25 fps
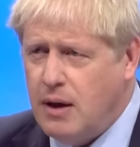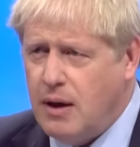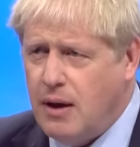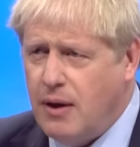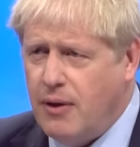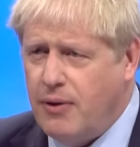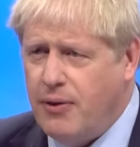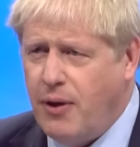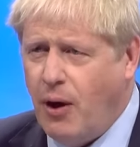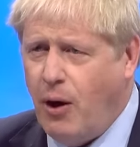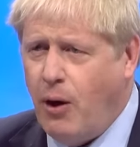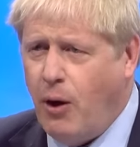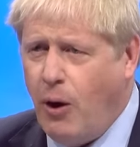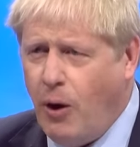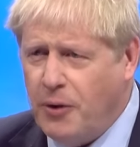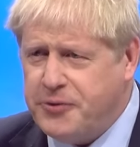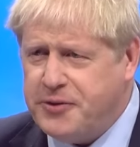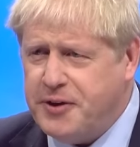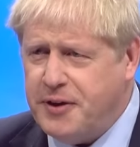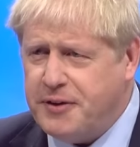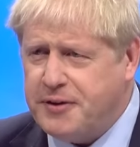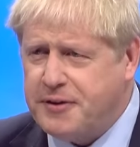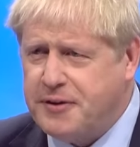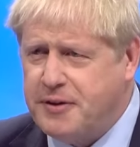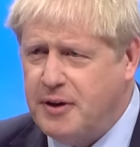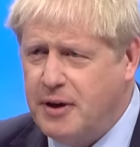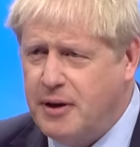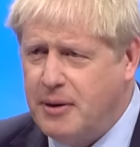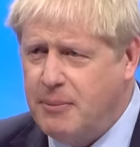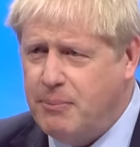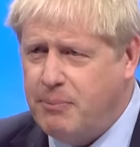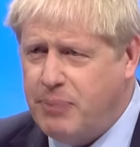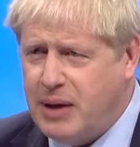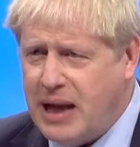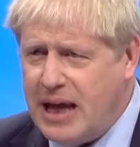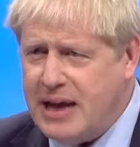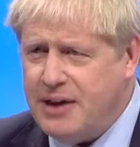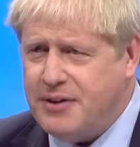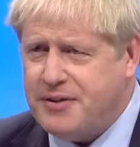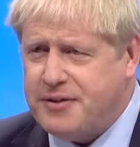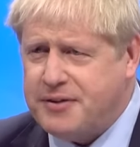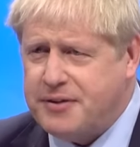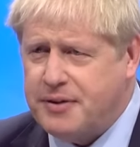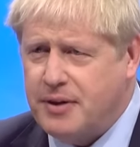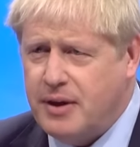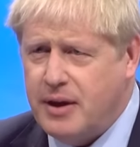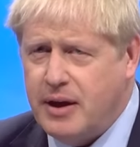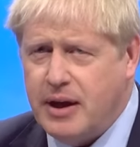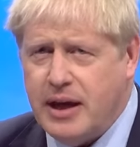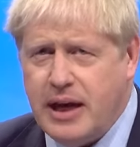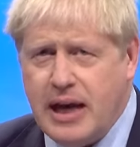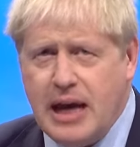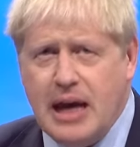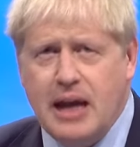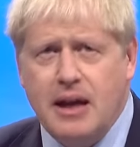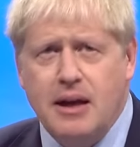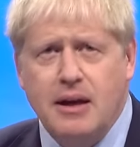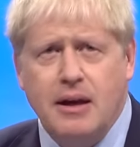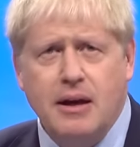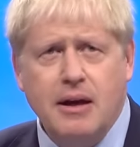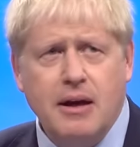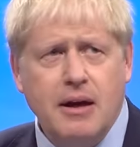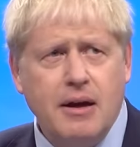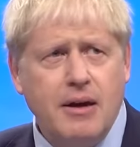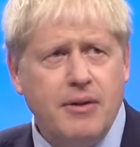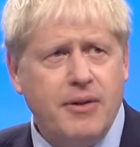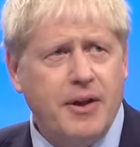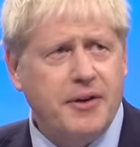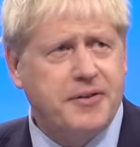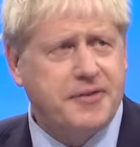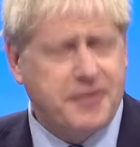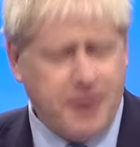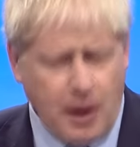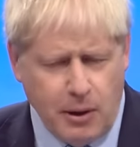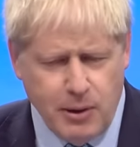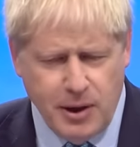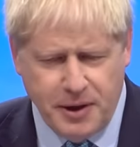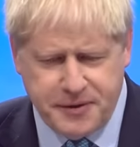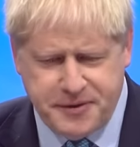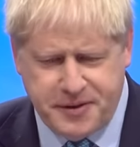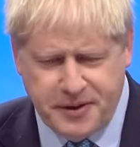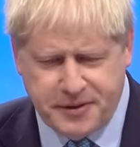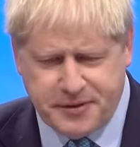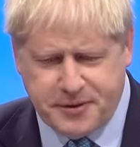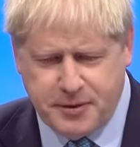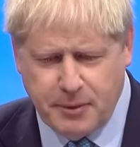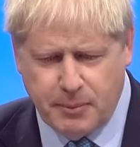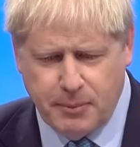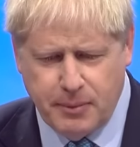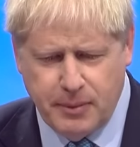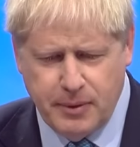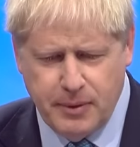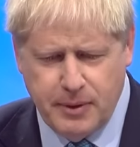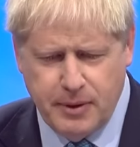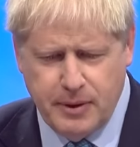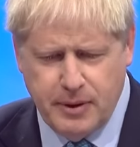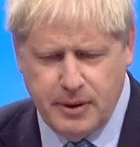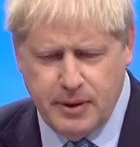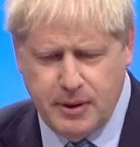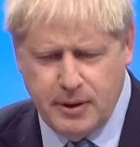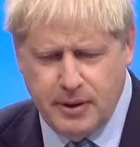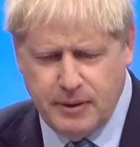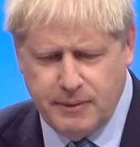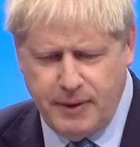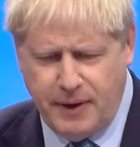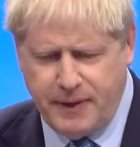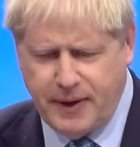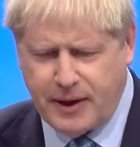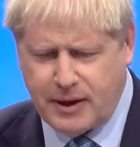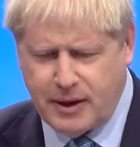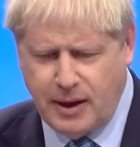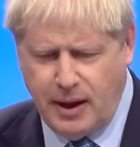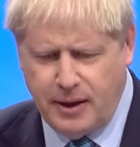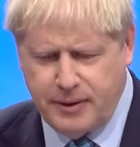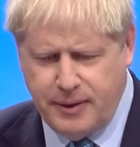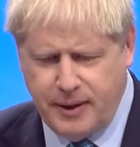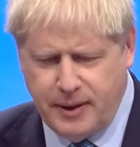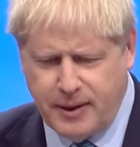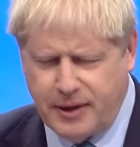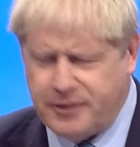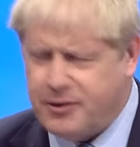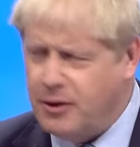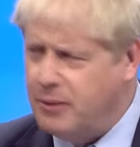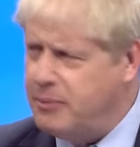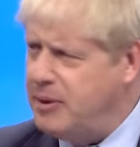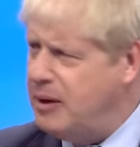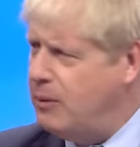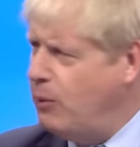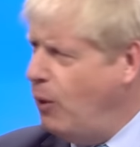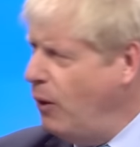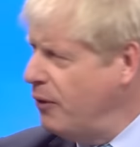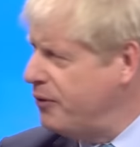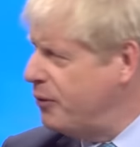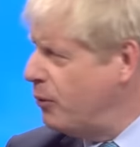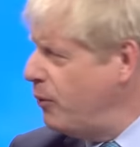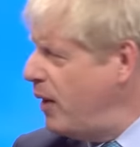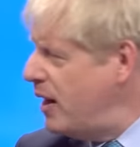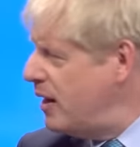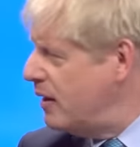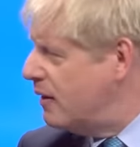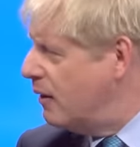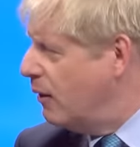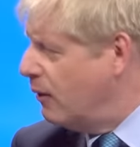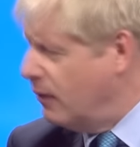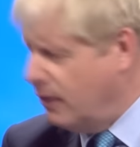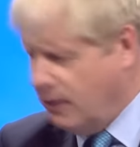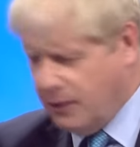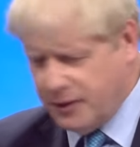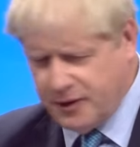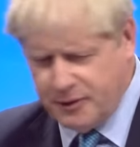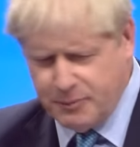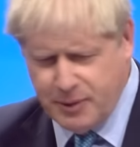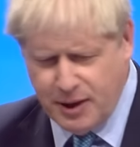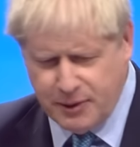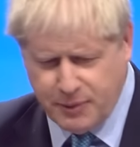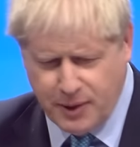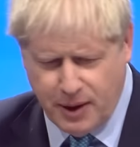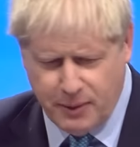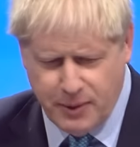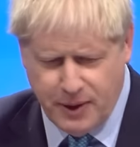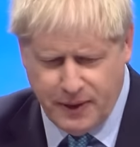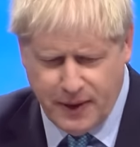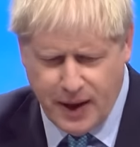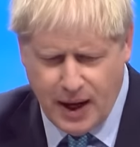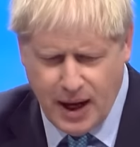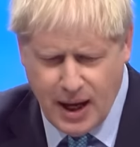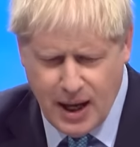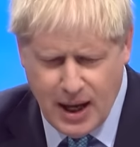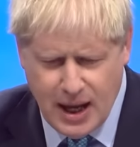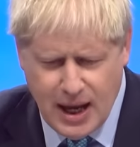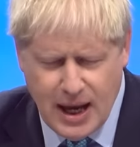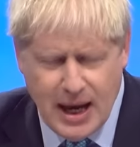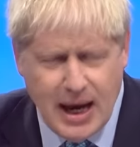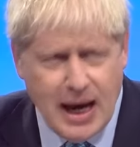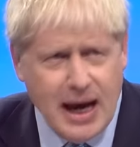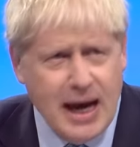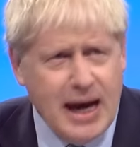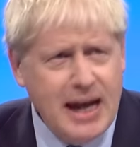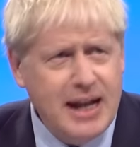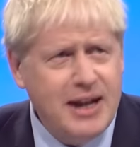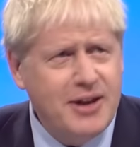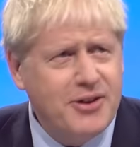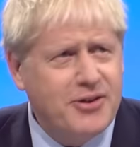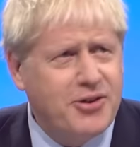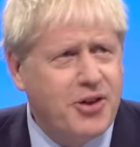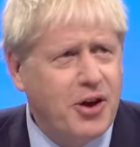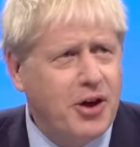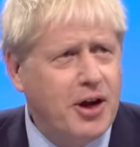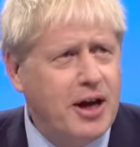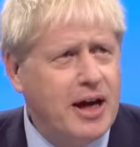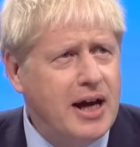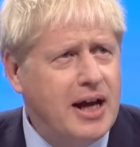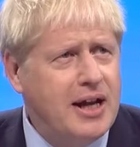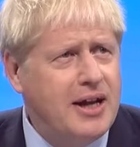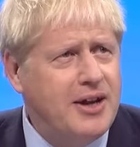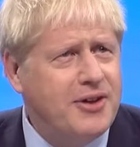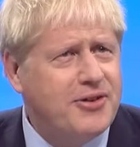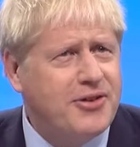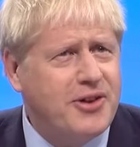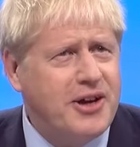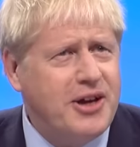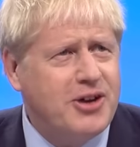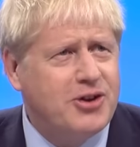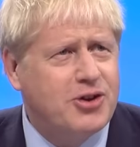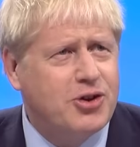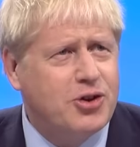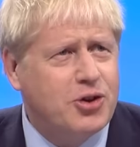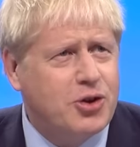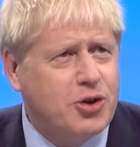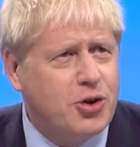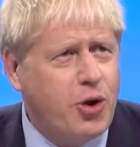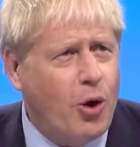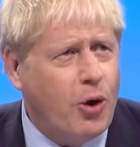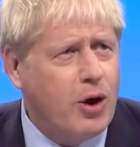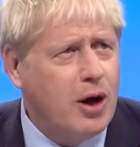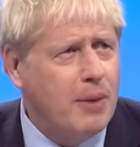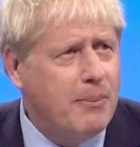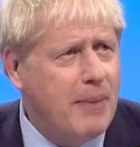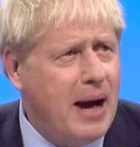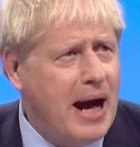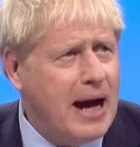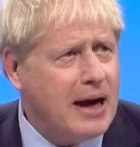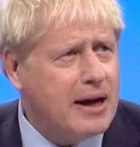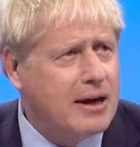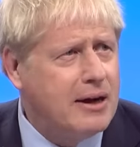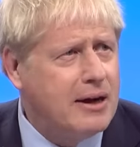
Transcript: the hottest place in the solar system. In fact, they, I think they told me it was already the hottest place when I went there. It is the, it is the Tokamak